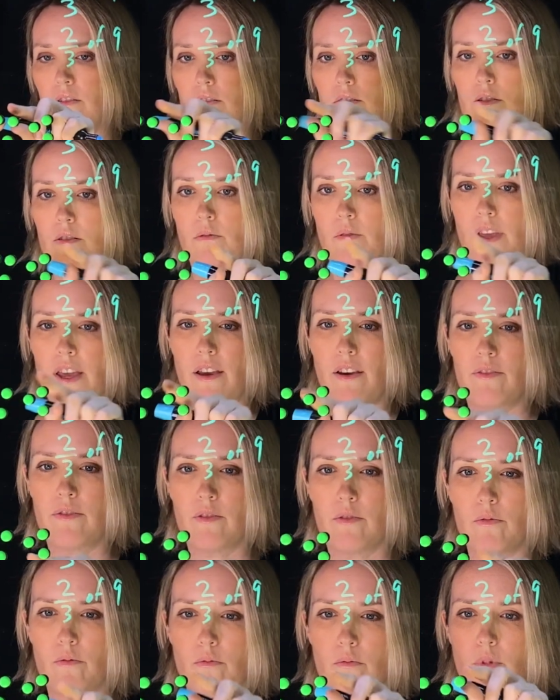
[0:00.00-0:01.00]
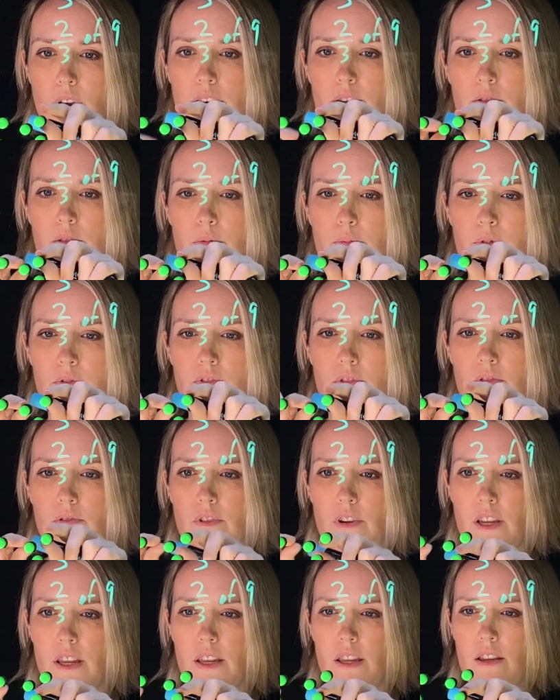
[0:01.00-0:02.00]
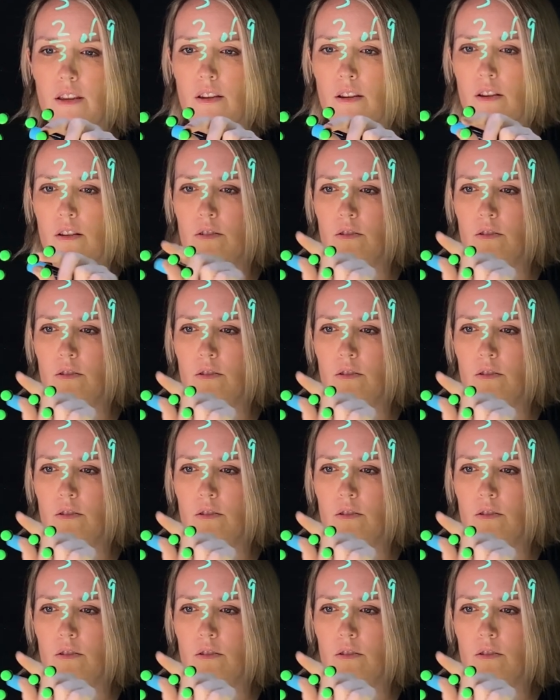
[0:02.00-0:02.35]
So we have 1 group of 3,